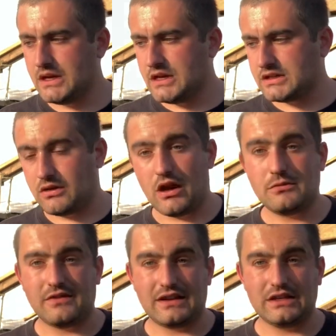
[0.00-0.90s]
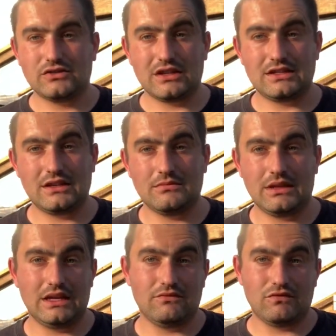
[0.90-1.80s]
So I hope you found it interesting,
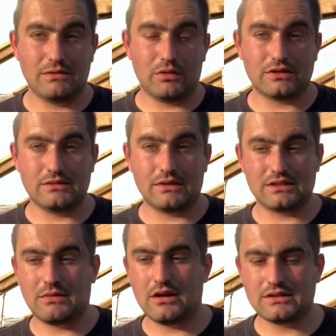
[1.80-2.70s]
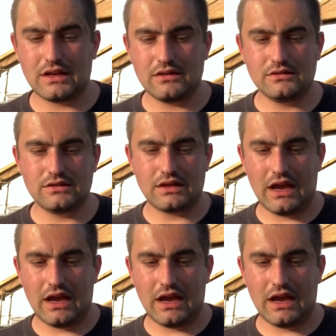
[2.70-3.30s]
me repotting my tomatoes